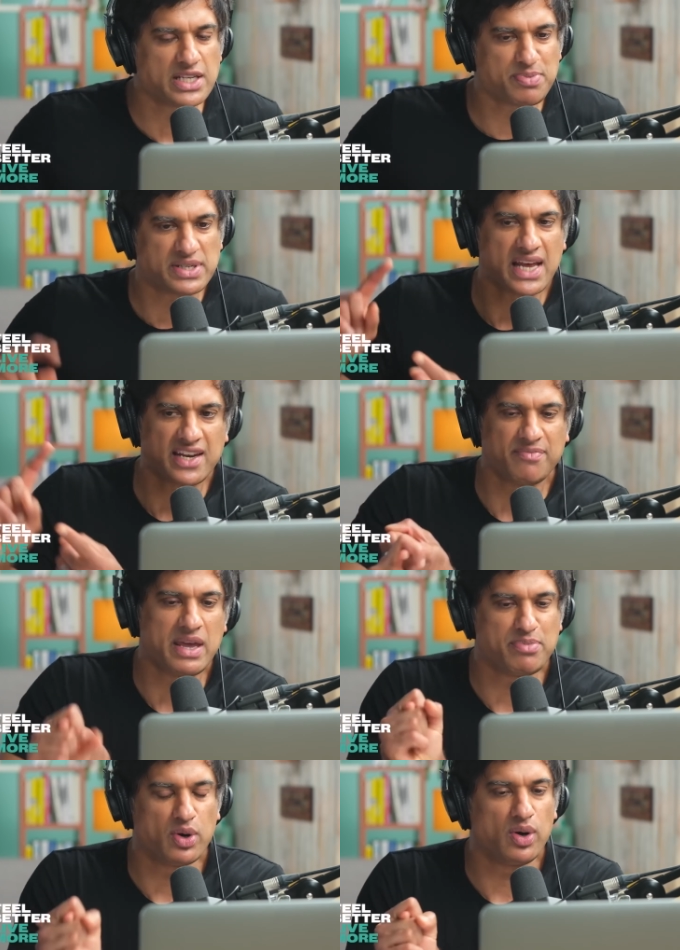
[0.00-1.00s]
% of
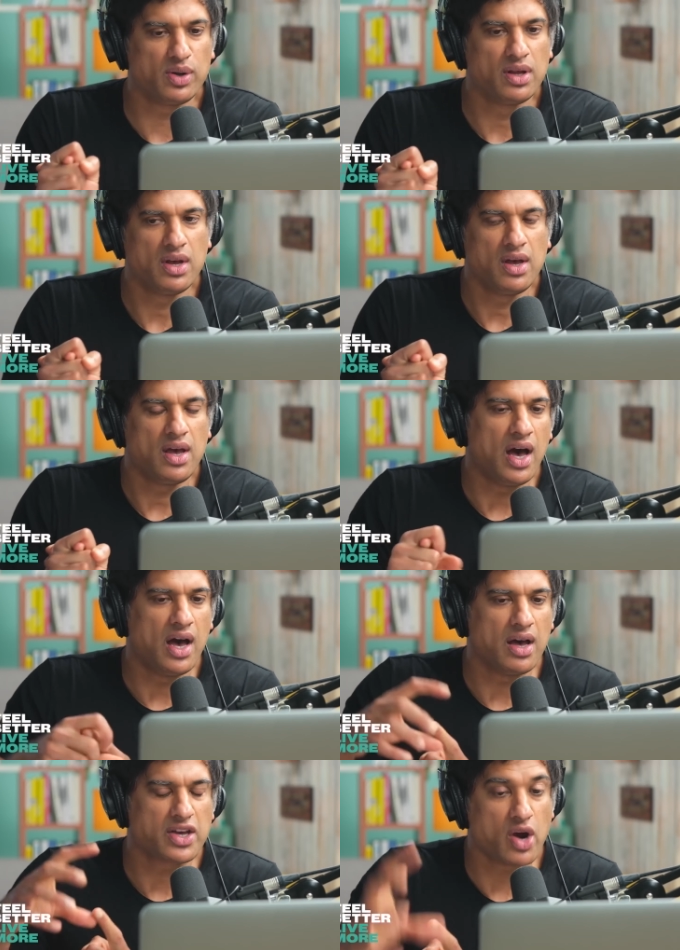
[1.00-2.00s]
people
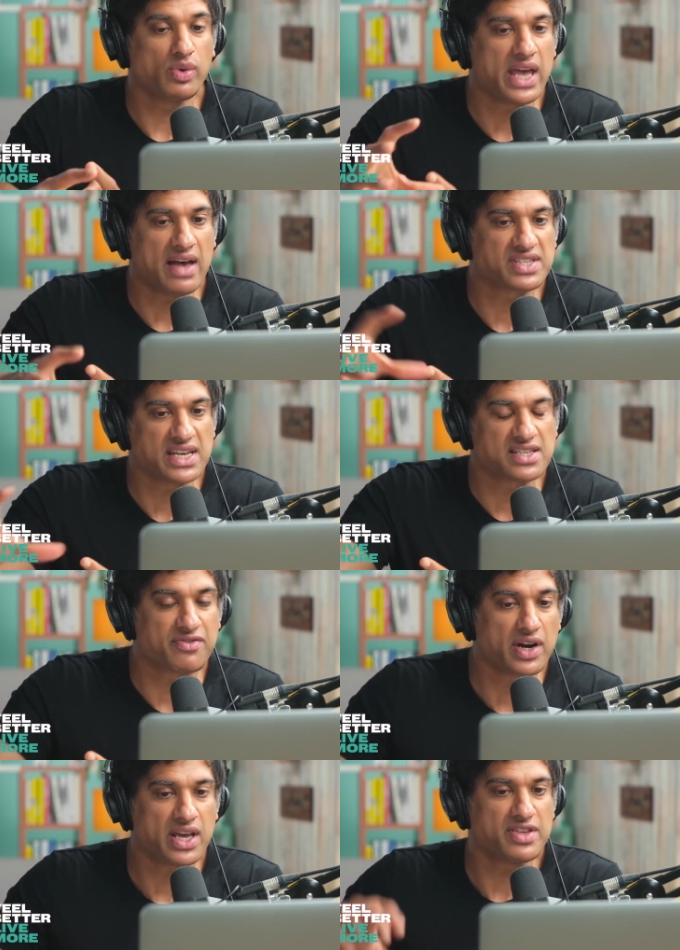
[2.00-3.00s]
currently have
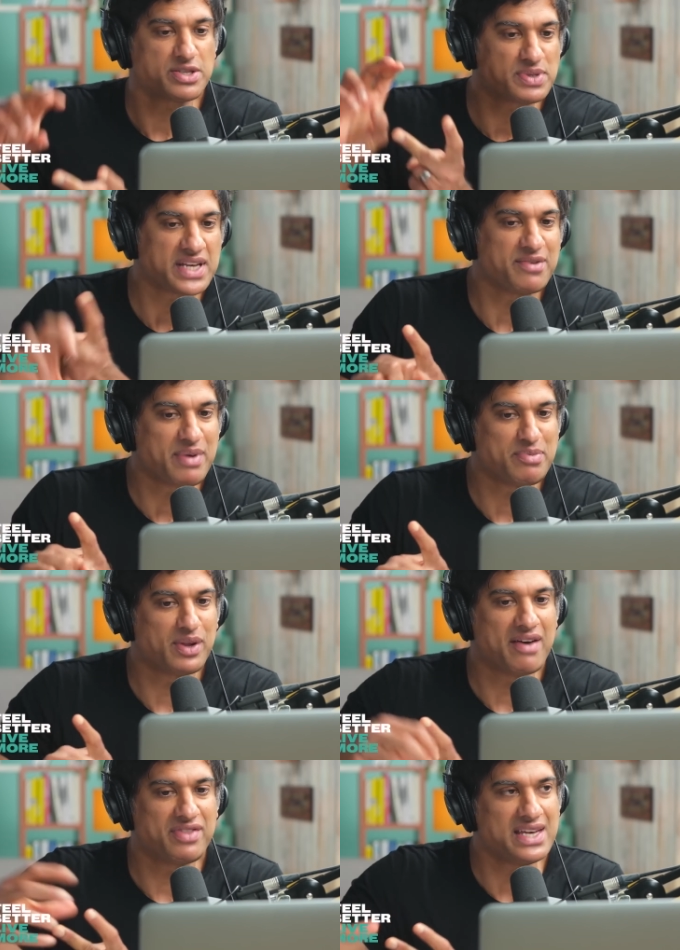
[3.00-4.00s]
schizophrenia, this % of people
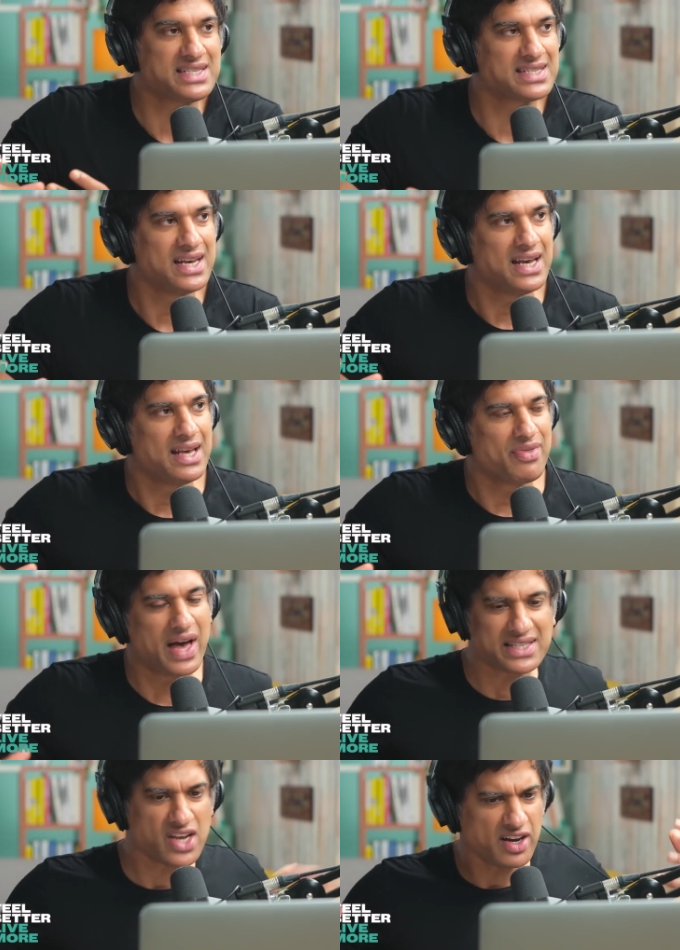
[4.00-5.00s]
have this.
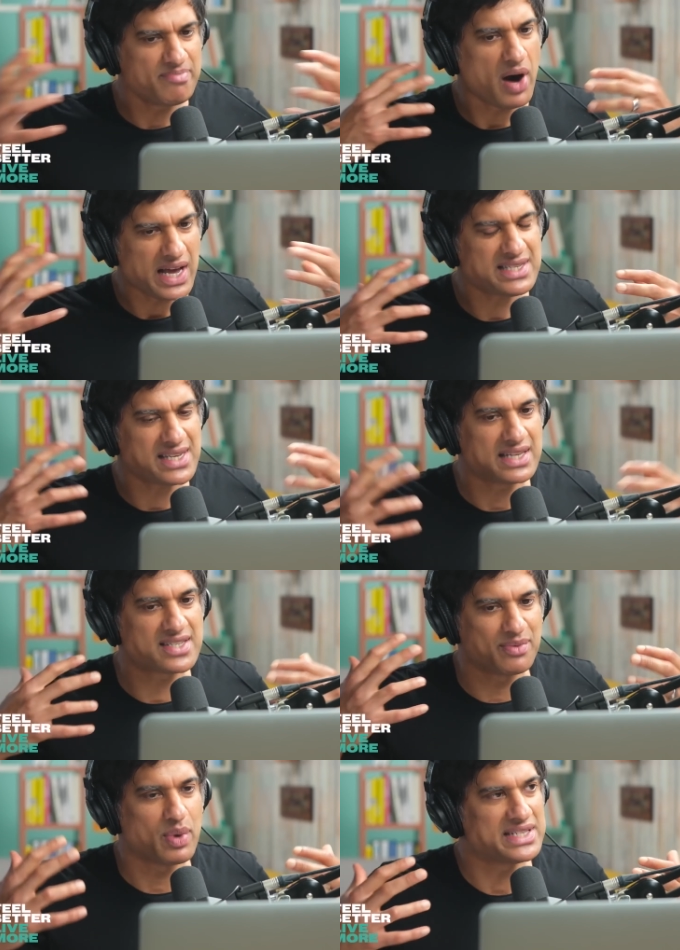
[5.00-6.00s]
That's kind of mindset in
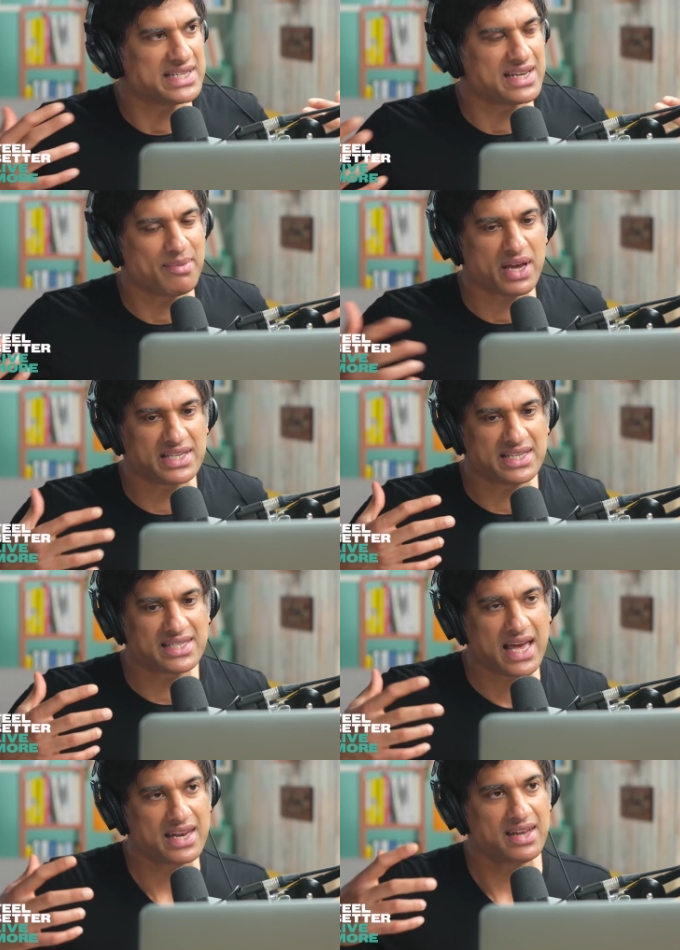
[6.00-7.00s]
some ways, isn't it? Because
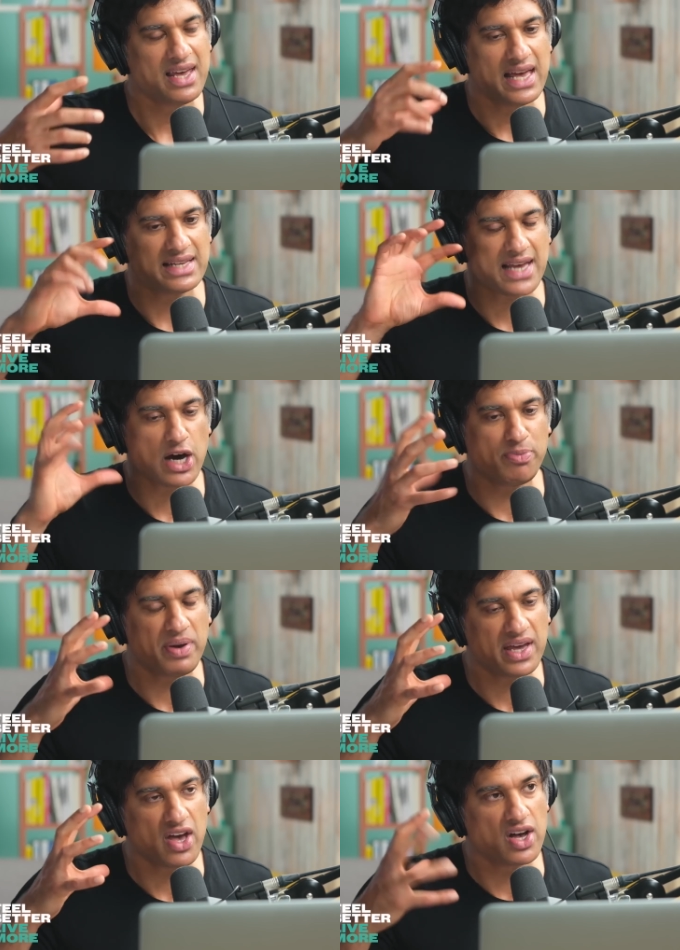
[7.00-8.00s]
it's
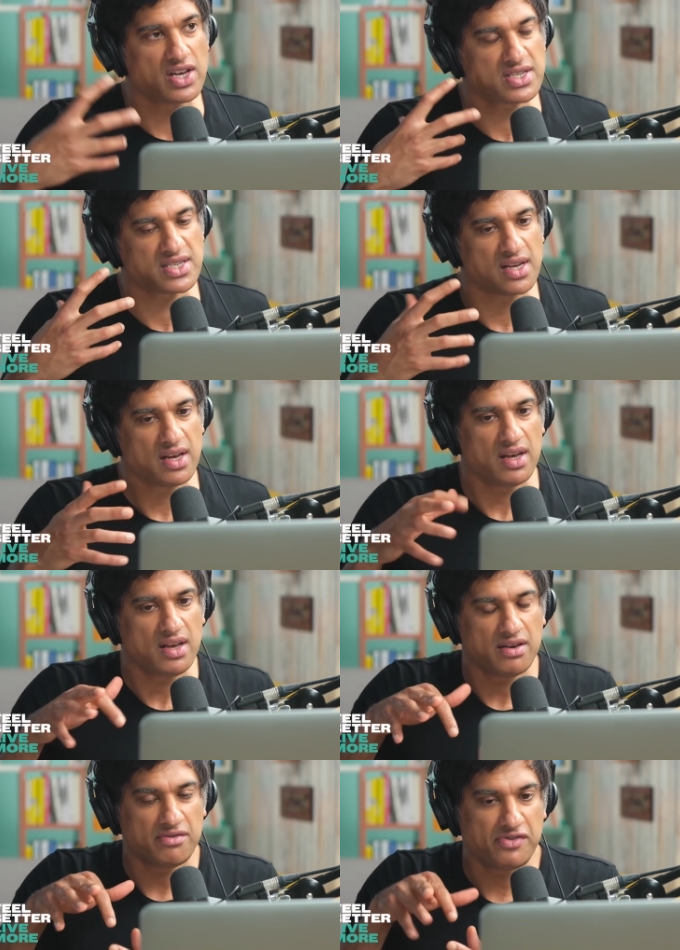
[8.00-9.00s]
helping us
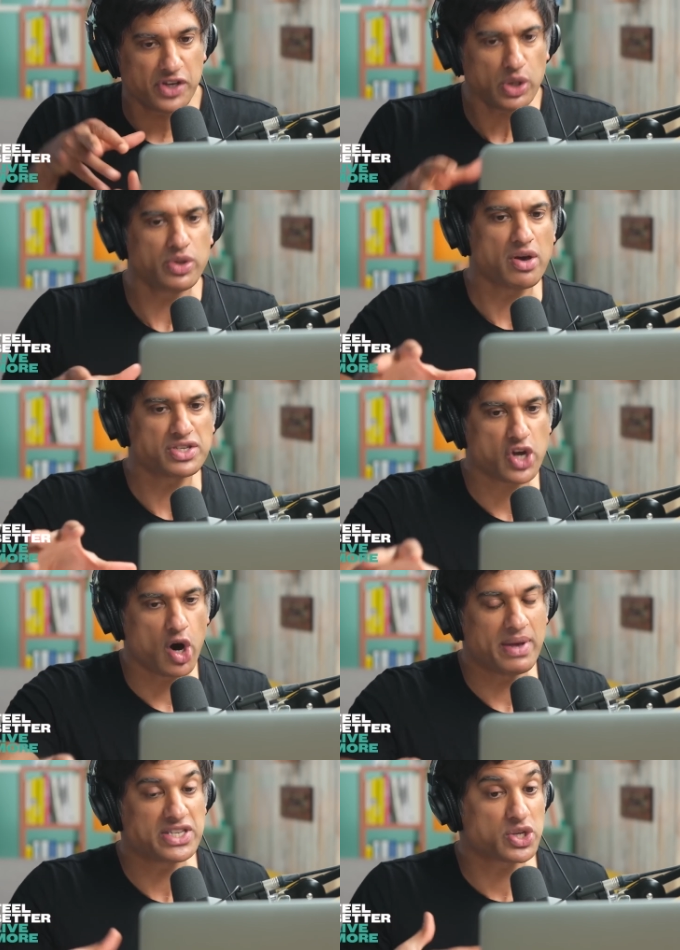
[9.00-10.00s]
view those
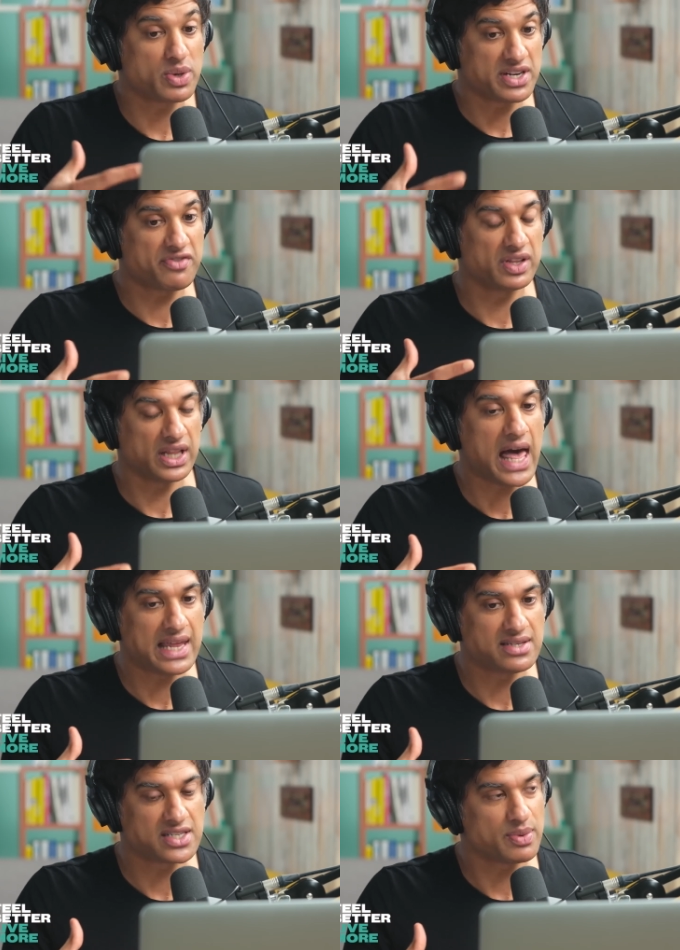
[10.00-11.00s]
comments through a different
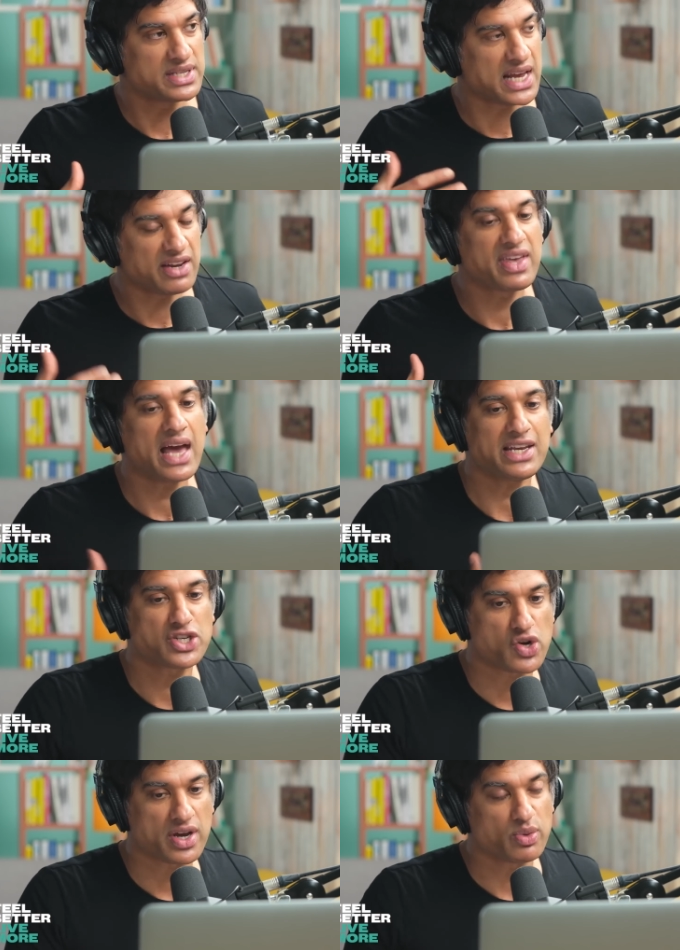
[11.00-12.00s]
lens. So instead of getting
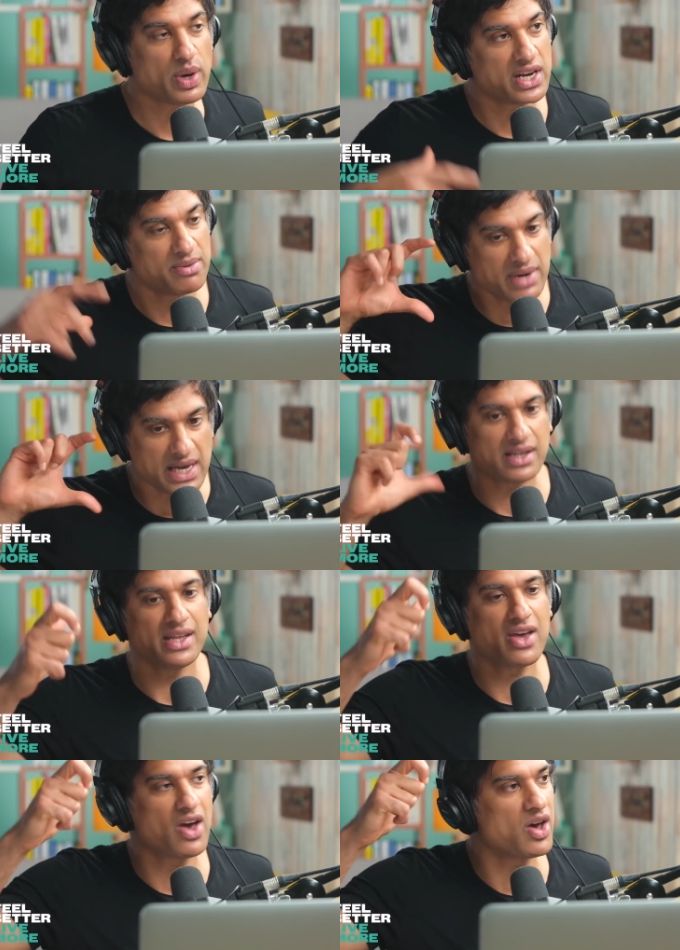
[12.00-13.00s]
triggered, we can
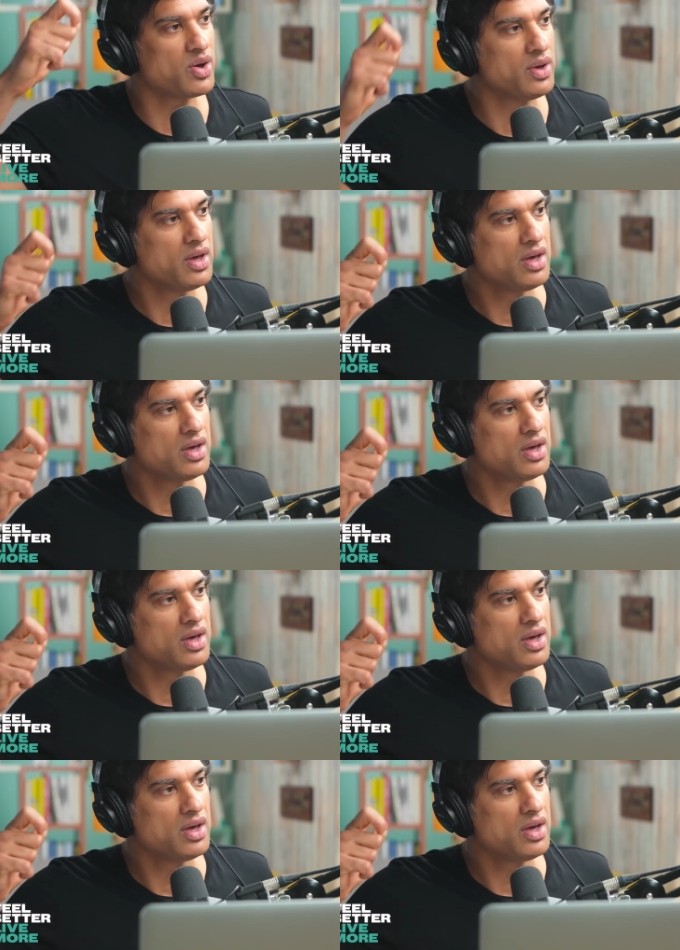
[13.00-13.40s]
immediately go,